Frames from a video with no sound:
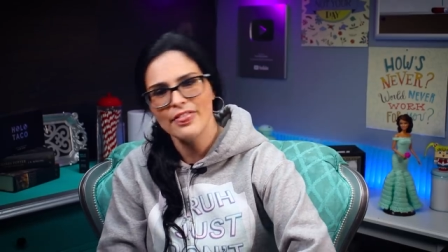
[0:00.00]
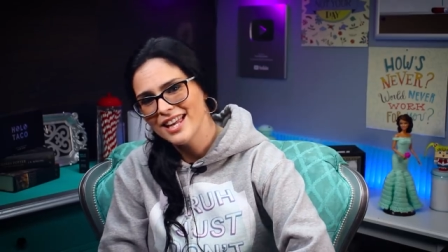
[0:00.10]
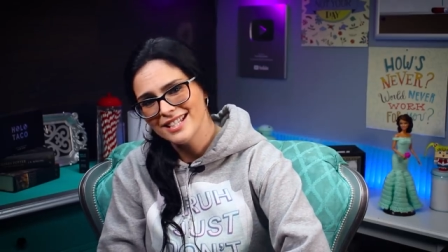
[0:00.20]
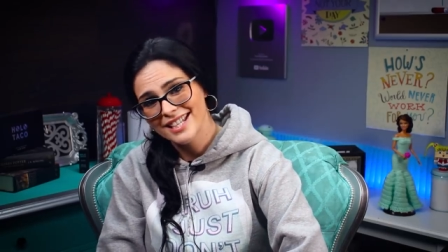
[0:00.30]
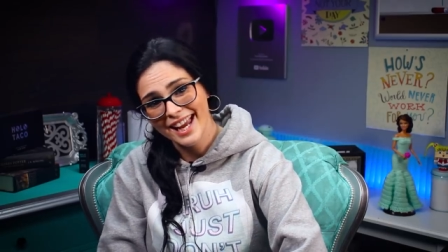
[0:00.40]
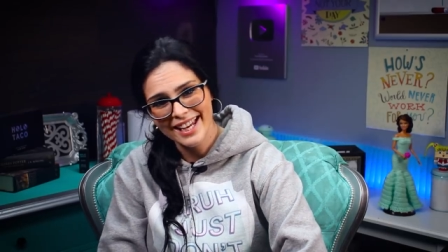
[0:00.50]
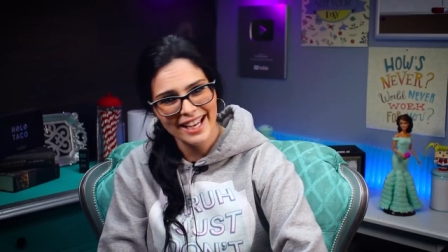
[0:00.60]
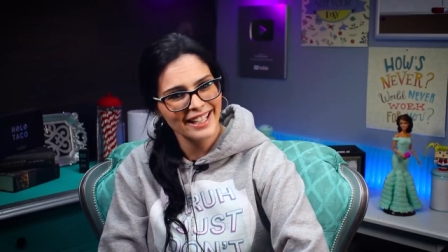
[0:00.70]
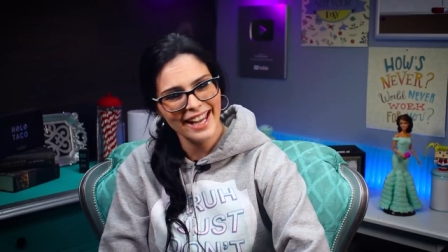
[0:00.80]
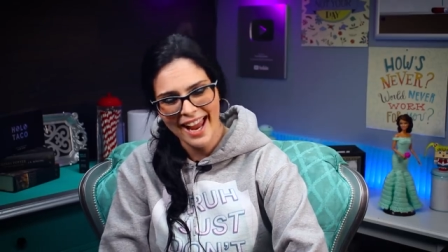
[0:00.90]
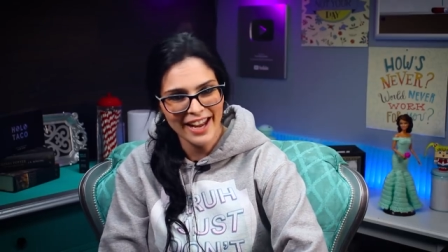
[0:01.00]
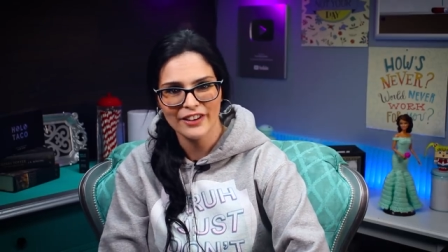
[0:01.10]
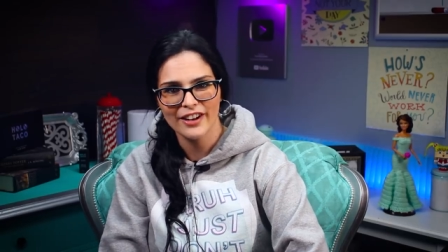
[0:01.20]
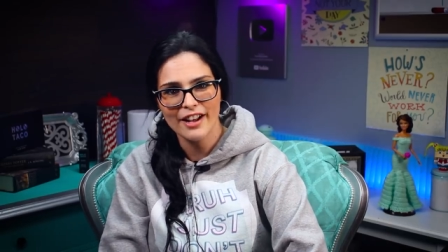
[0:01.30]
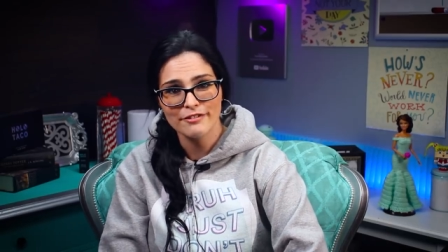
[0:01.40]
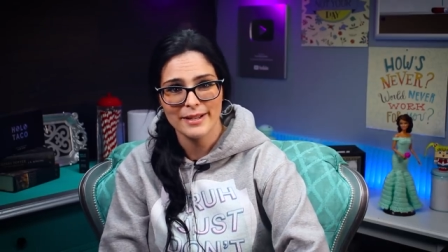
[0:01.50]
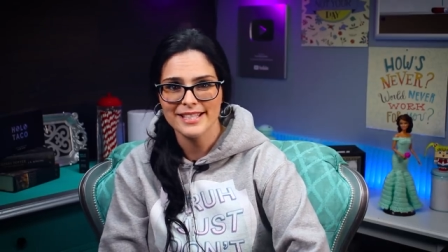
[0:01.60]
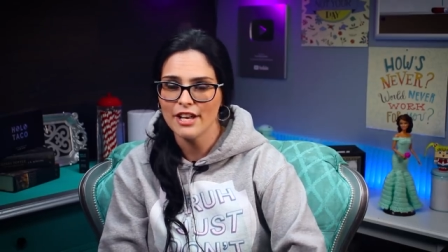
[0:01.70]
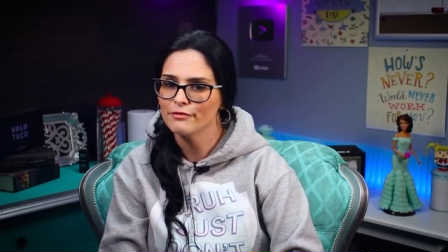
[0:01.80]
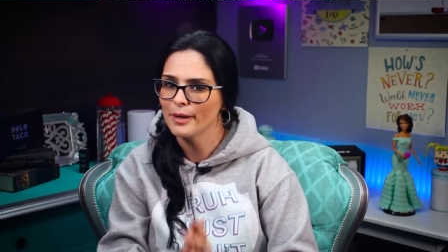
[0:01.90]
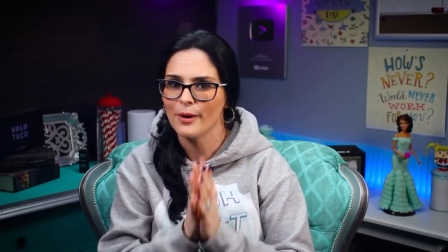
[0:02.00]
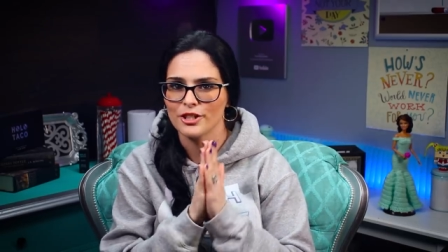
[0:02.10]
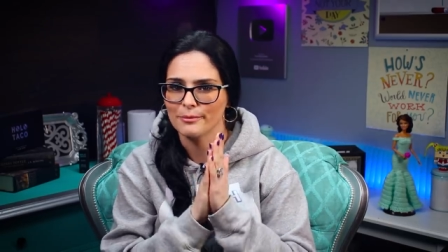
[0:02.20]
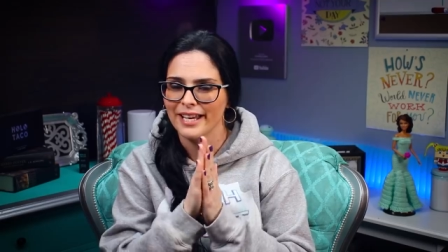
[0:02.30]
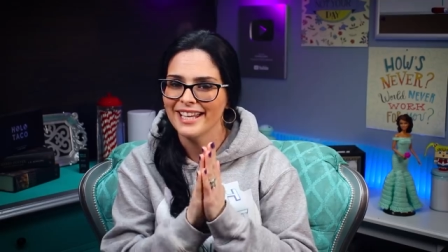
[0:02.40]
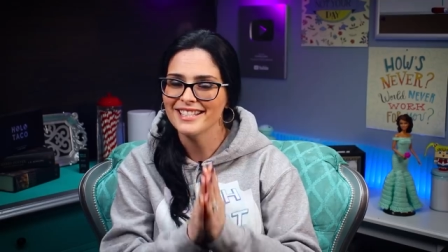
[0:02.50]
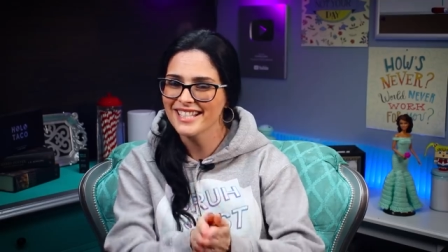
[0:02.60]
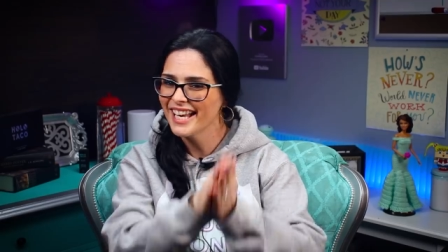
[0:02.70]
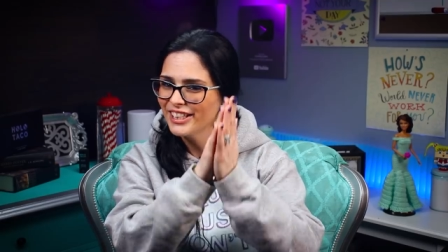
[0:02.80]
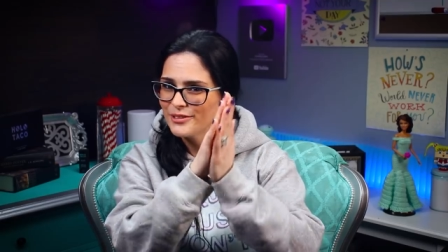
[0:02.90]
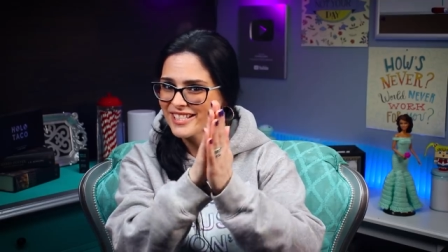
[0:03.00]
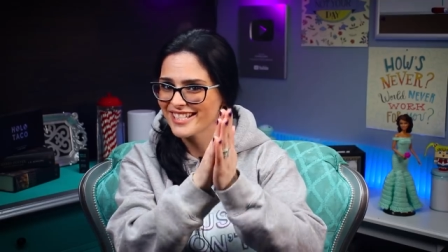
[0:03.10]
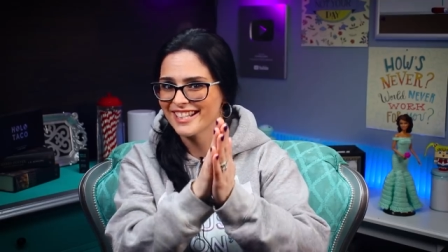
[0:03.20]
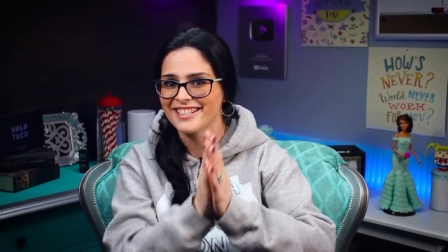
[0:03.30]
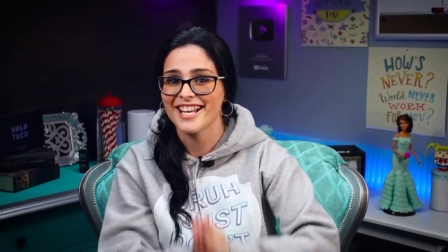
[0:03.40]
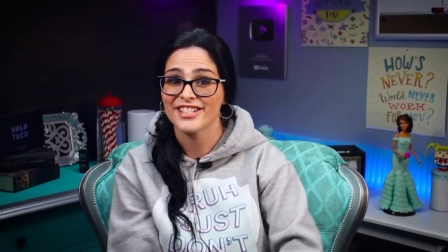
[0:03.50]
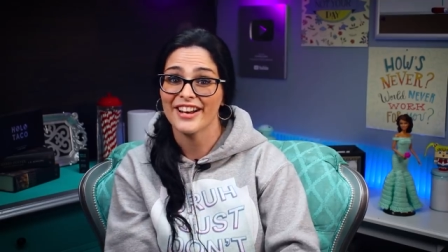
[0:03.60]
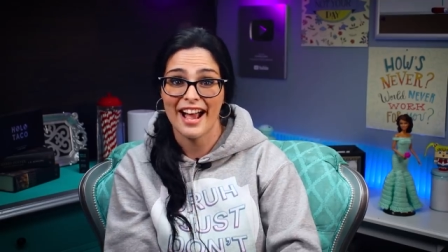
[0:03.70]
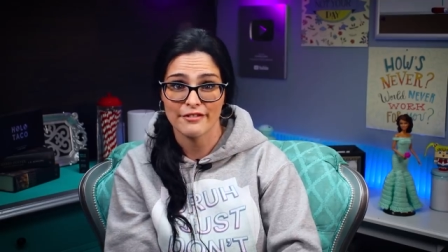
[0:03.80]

and then take care of myself by washing my hands and using sanitizer